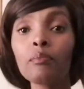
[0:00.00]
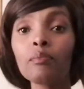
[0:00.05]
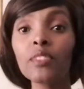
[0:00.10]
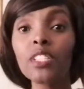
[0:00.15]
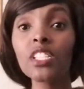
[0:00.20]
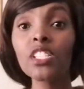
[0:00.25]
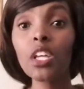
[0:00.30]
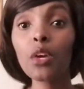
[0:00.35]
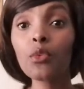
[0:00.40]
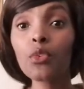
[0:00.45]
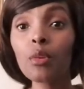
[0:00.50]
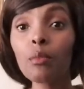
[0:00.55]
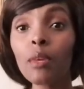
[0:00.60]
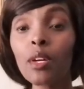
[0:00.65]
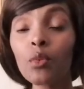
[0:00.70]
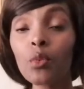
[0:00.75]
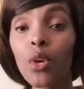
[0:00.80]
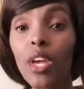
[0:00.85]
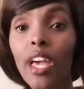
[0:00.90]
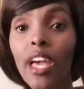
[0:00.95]

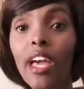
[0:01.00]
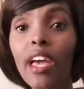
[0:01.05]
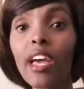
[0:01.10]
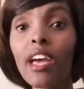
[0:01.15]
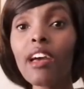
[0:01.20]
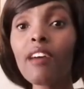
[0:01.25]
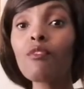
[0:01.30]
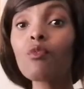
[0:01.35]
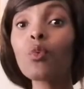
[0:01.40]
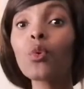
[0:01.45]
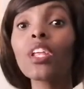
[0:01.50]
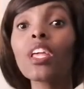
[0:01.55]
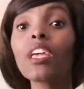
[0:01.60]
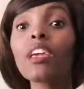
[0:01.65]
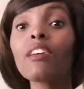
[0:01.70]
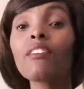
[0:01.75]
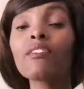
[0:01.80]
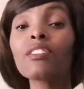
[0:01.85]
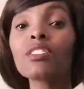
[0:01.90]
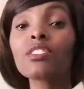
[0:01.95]
disagreement we have,
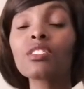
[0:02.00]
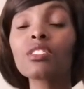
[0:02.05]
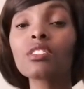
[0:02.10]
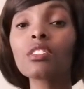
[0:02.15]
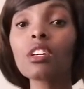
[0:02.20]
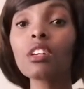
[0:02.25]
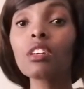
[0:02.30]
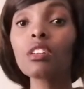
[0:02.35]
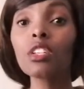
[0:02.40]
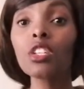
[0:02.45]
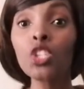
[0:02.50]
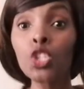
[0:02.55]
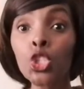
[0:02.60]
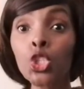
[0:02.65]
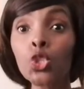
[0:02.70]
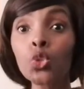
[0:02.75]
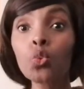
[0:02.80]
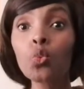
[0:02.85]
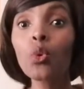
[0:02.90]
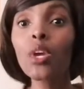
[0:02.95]
whatever
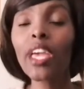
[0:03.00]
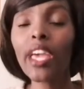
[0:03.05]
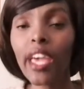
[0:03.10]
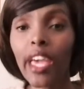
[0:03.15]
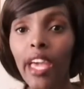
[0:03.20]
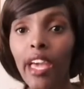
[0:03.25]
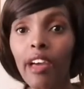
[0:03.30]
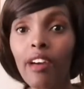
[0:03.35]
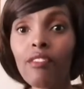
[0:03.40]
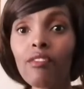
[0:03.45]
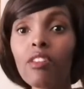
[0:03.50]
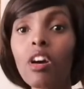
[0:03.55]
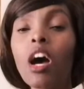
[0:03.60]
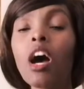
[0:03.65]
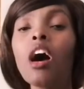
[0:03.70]
issue we have,